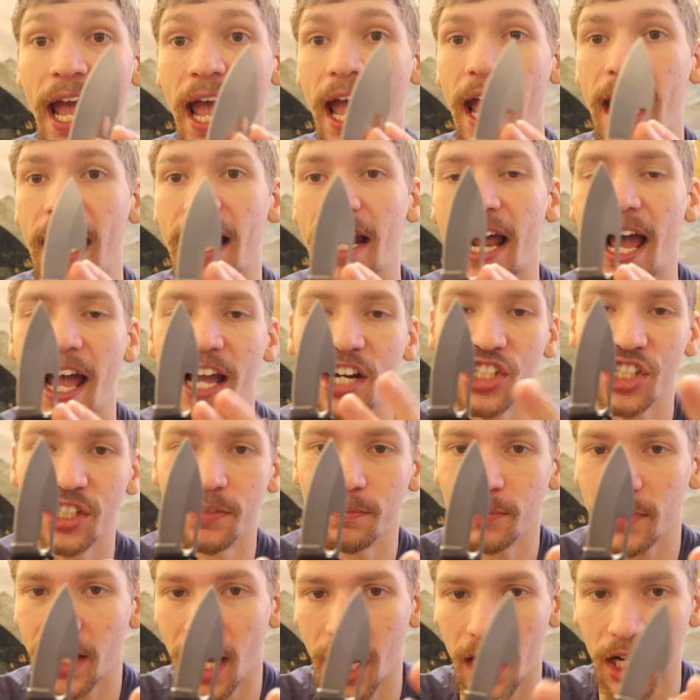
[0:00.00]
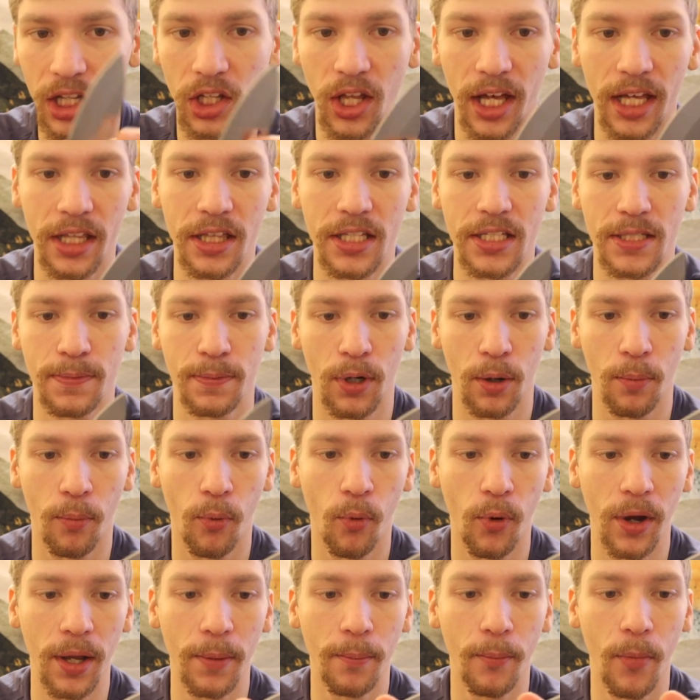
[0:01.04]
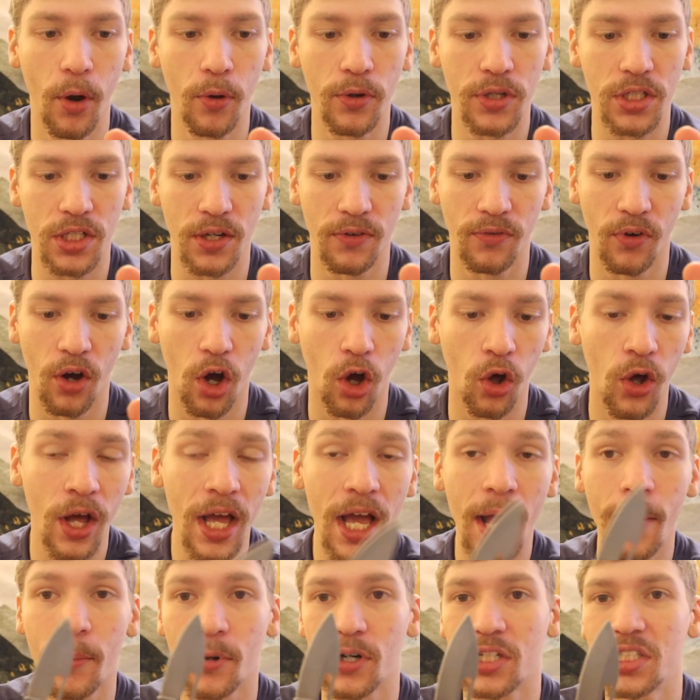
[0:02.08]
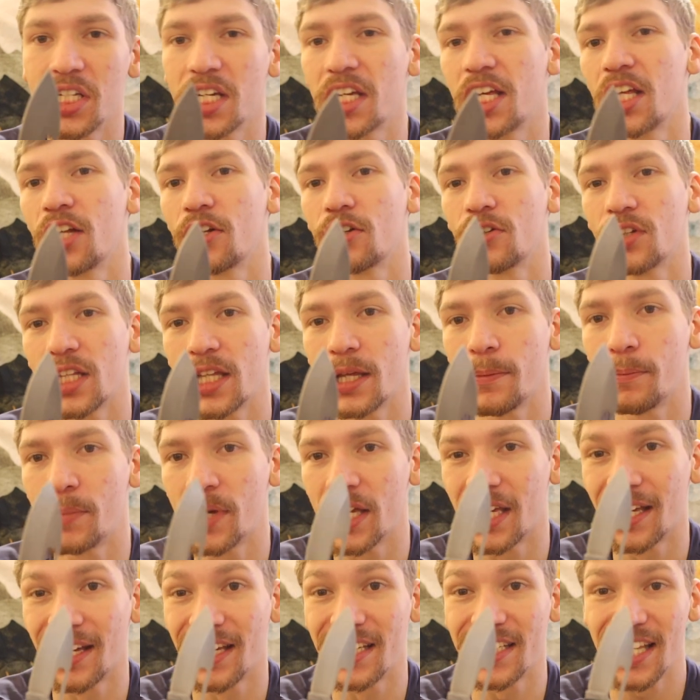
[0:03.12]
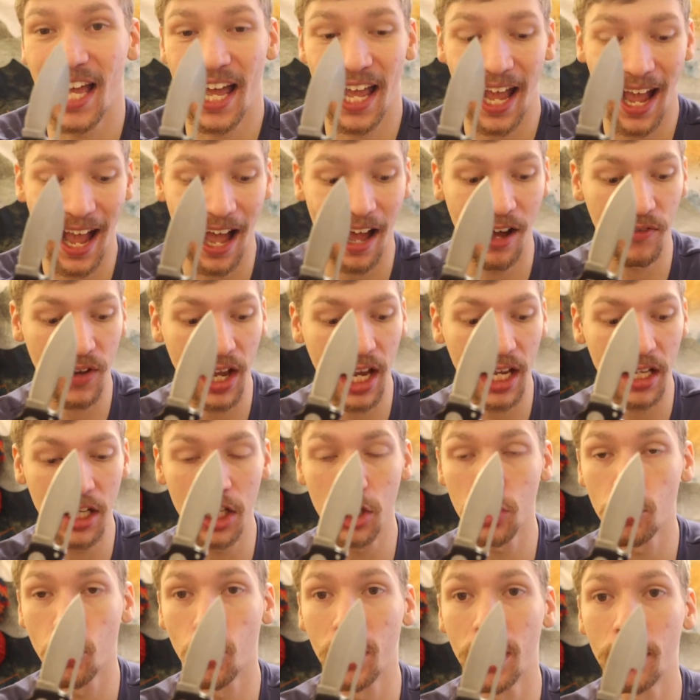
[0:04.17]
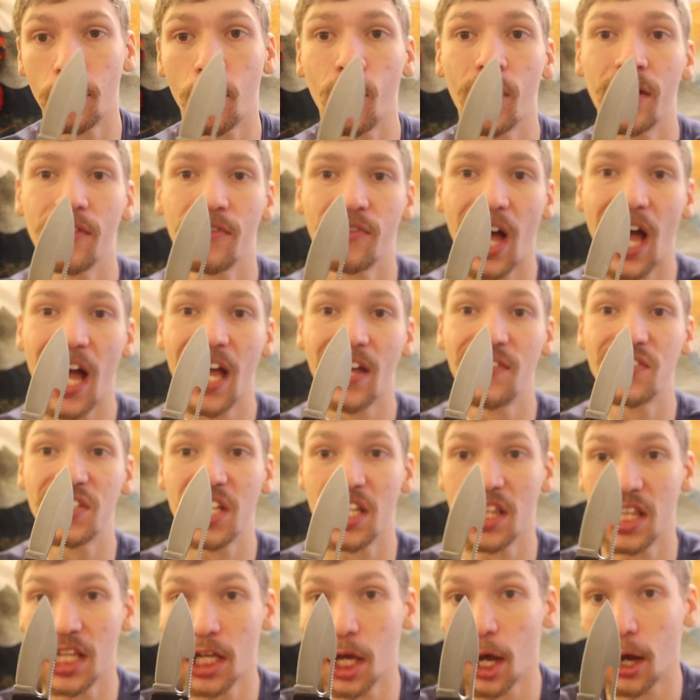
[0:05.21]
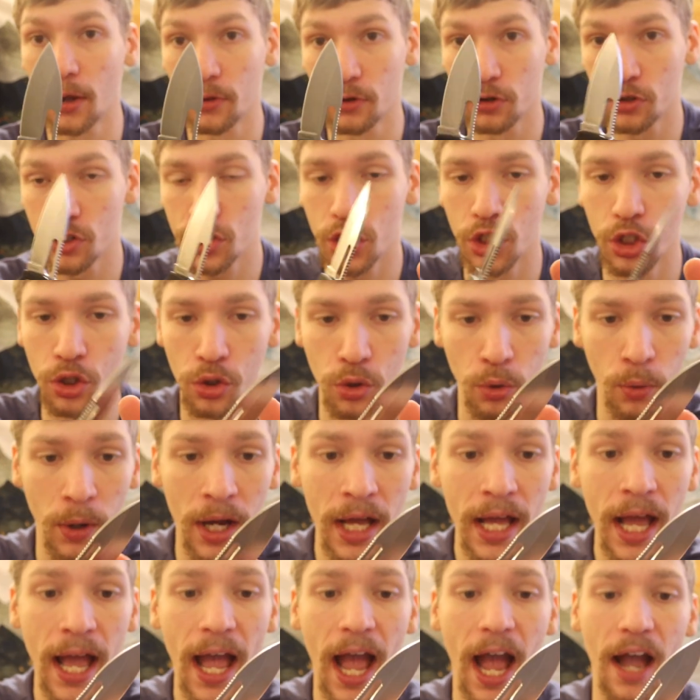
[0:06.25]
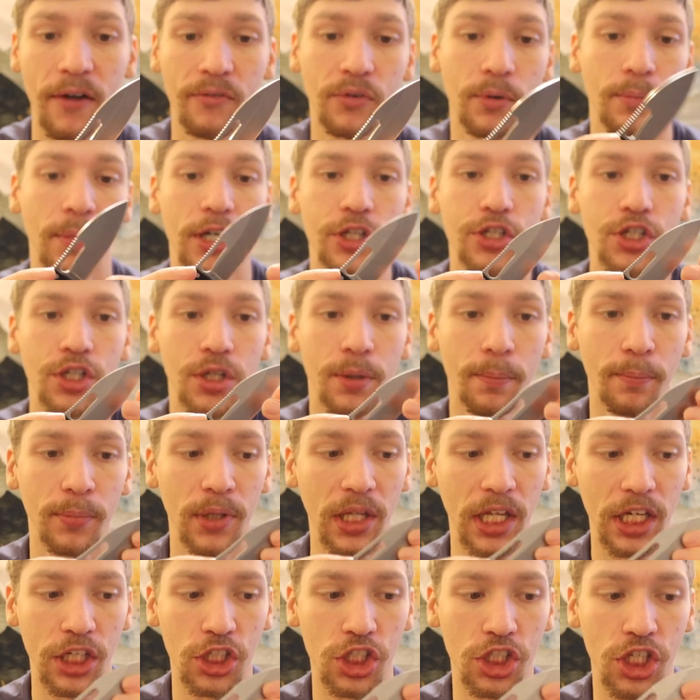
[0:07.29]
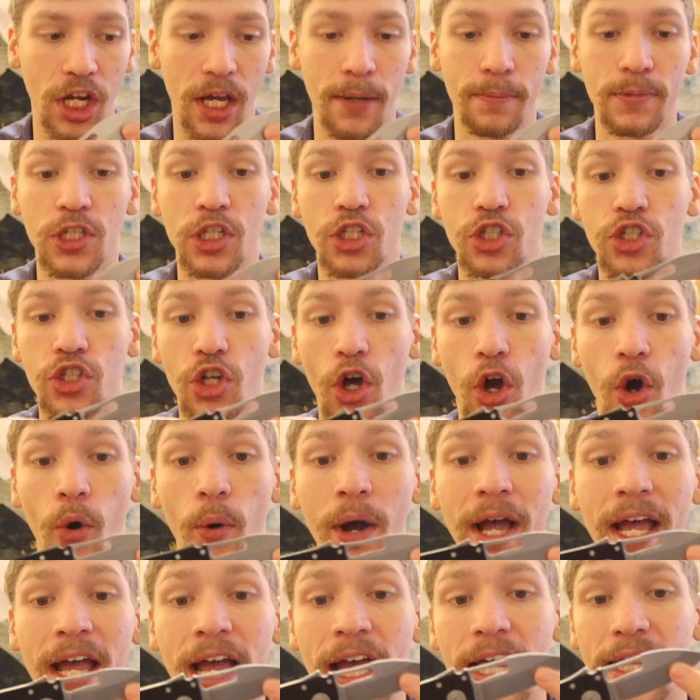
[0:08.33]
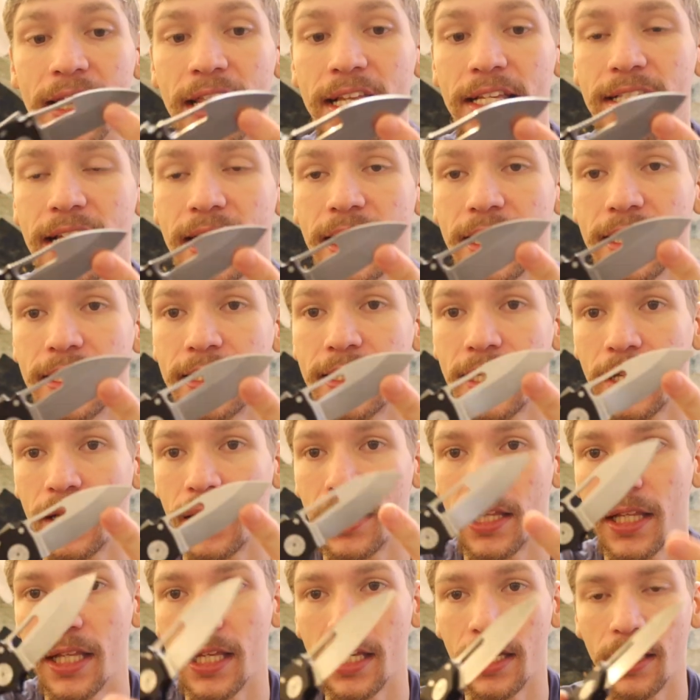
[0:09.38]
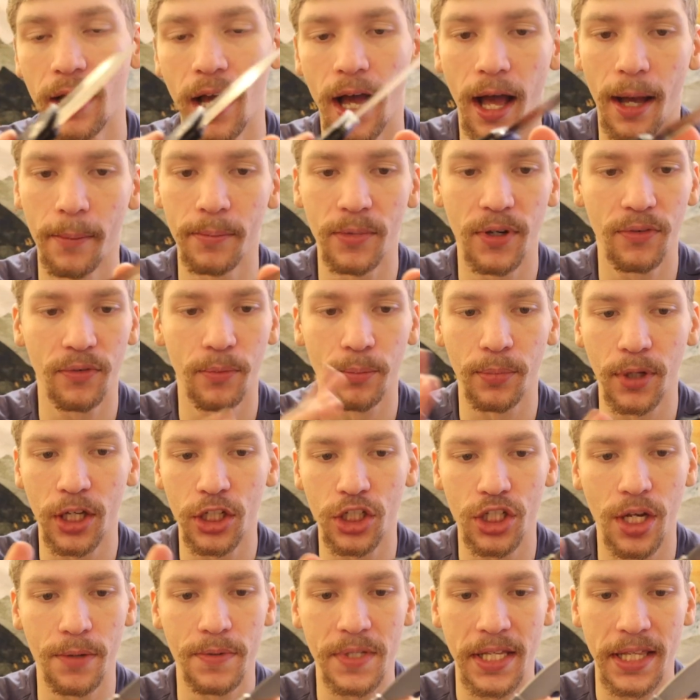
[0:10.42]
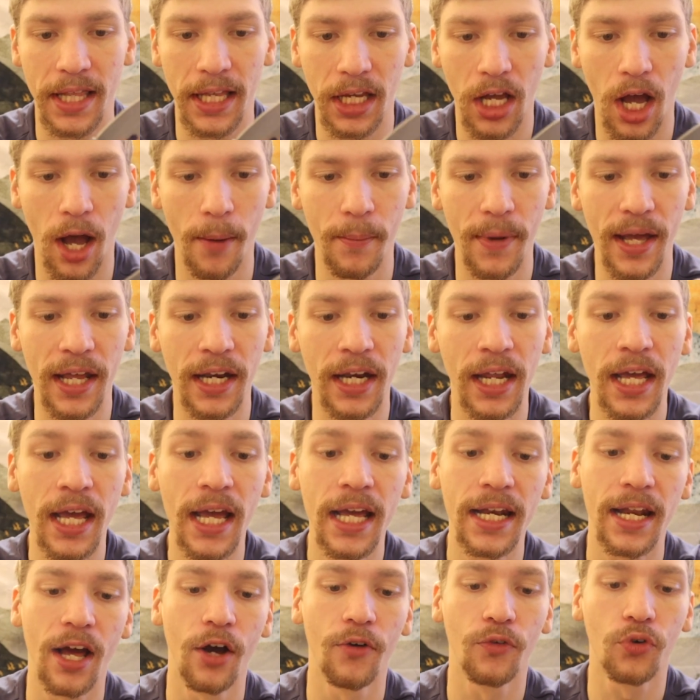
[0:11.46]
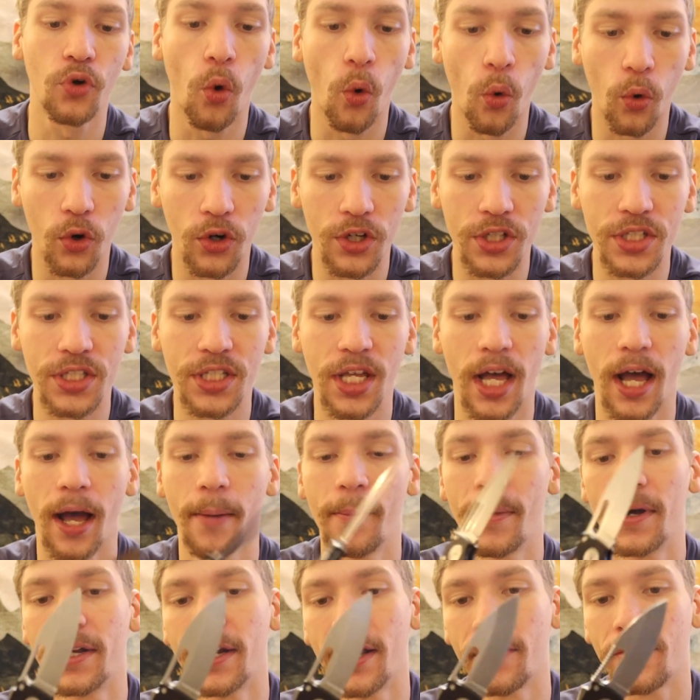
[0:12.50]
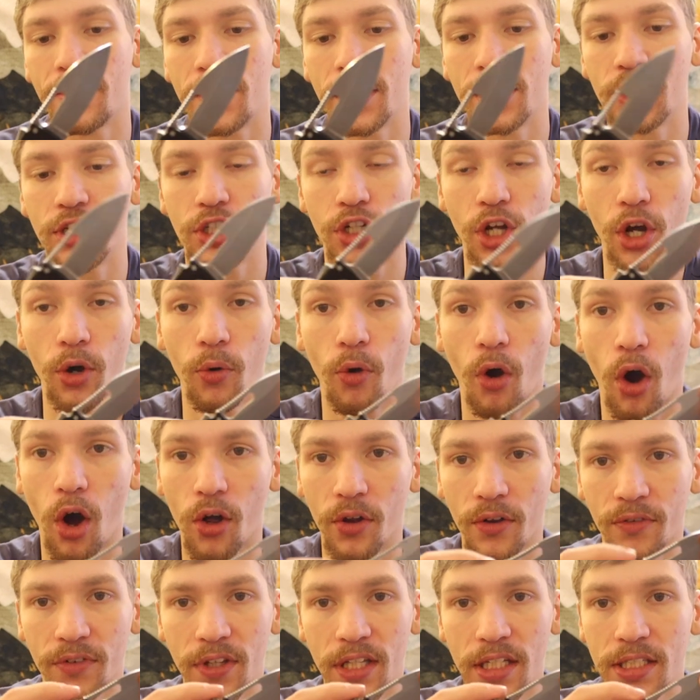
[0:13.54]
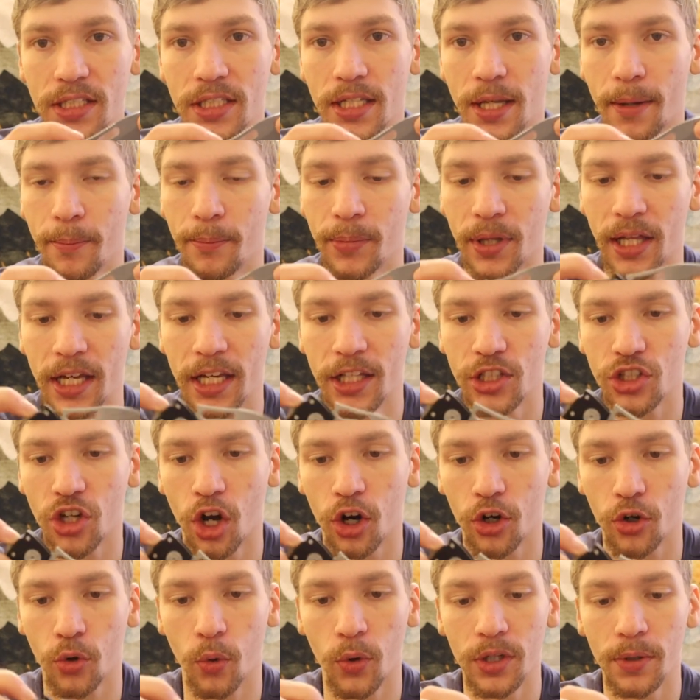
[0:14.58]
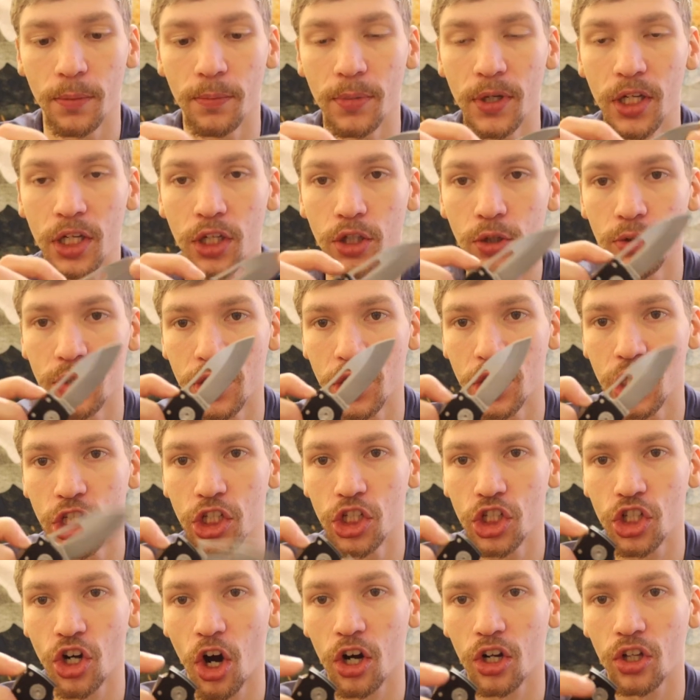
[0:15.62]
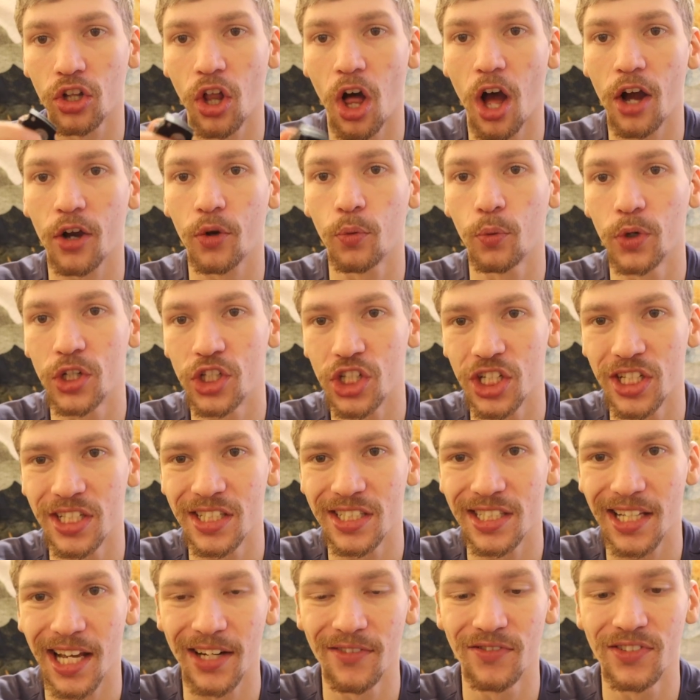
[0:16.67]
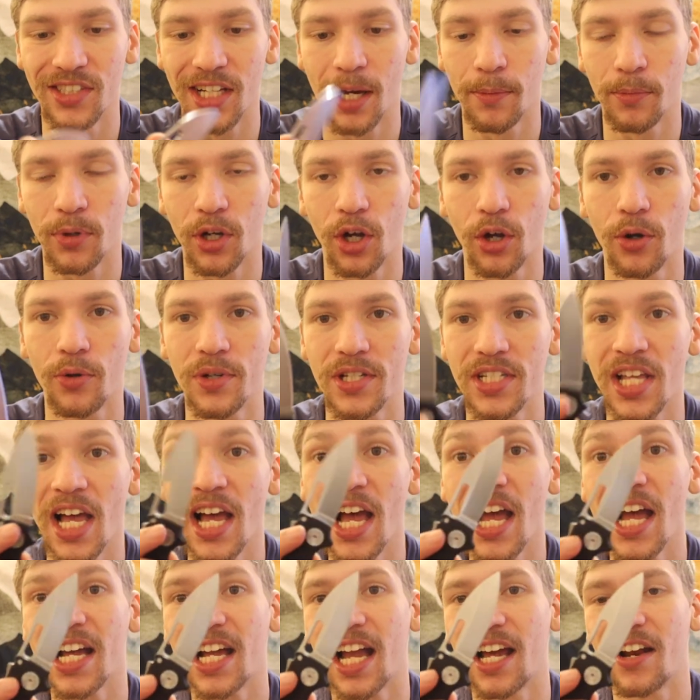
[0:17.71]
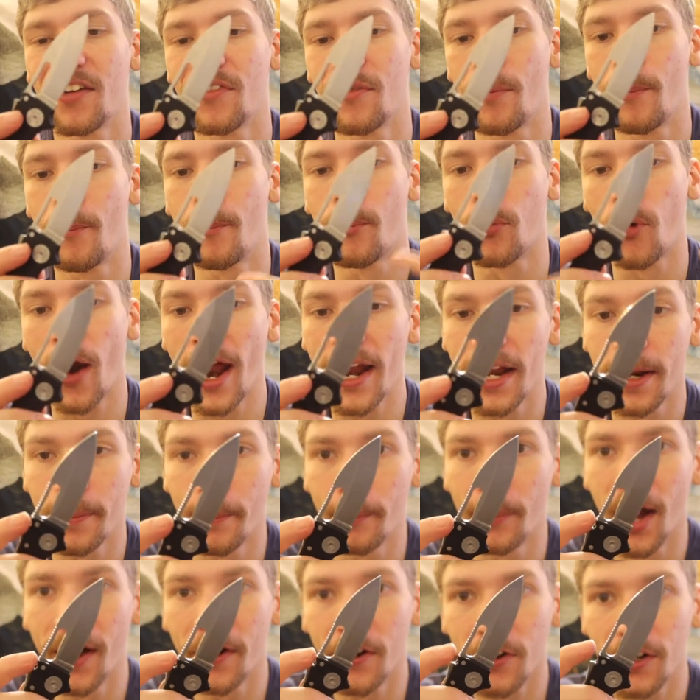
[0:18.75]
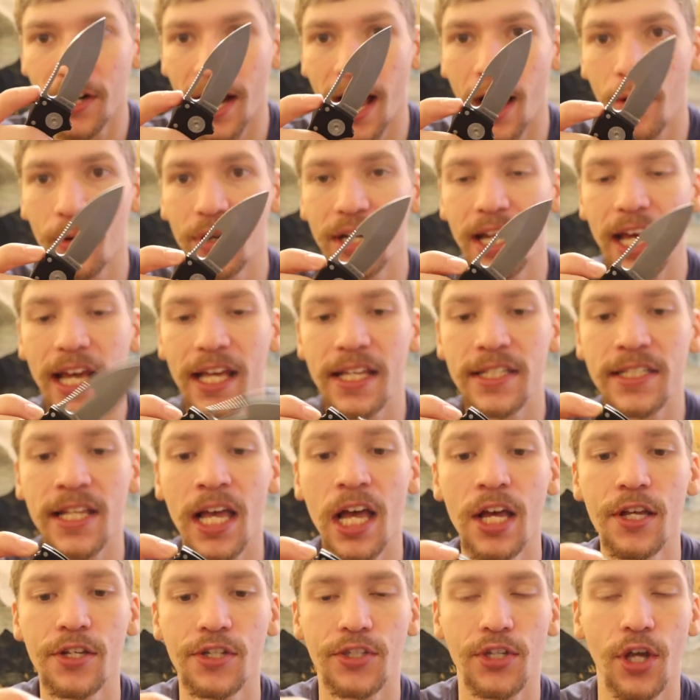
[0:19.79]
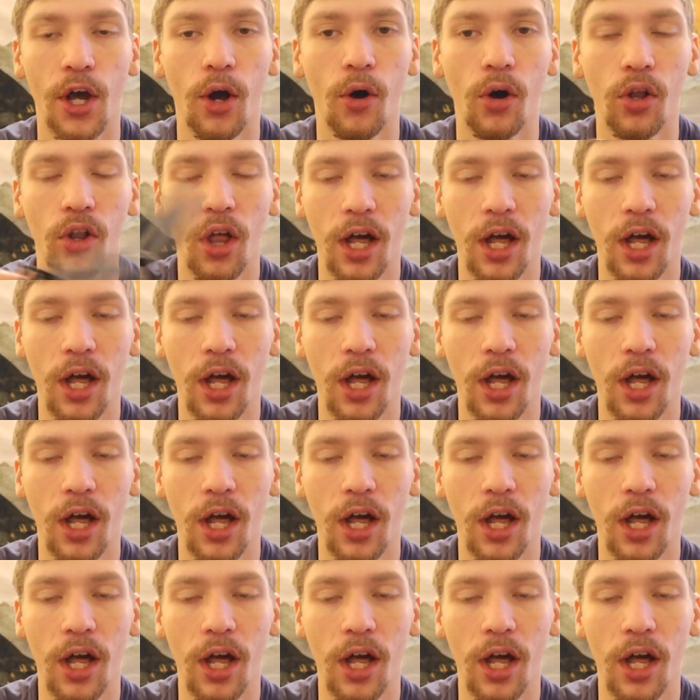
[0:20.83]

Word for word: and I actually kind of like the spear point most of all, particularly because I have 80 20.5s in the other two aforementioned blade shapes. So this is the um, different blade shapes that they come in. Now, of course, um, another thing to note, all of these blades are going to be using the Shark Lock, which is kind of Demko's kind of bread and butter nowadays. So a